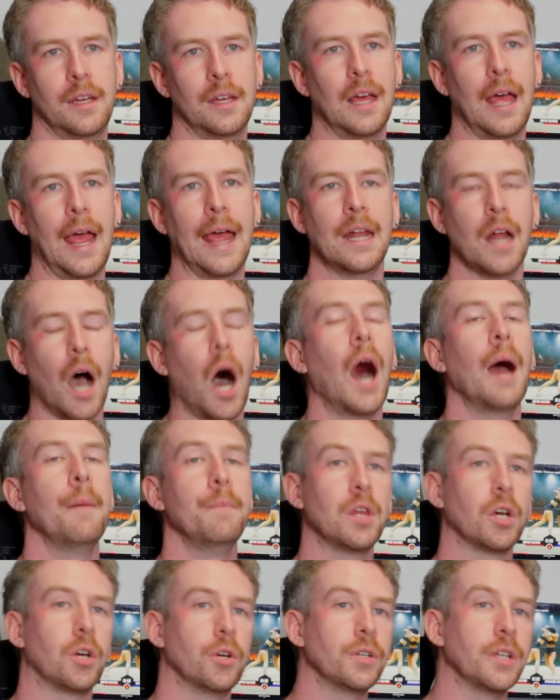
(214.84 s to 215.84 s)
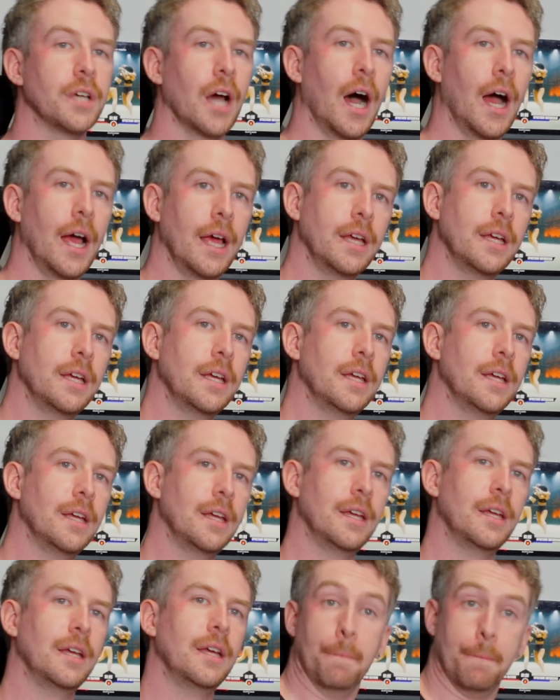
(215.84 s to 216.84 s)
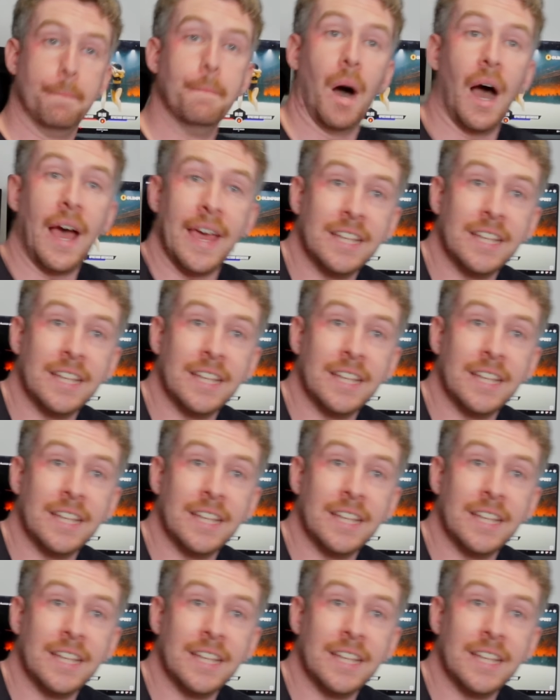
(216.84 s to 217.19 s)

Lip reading: And I'm the good guy. My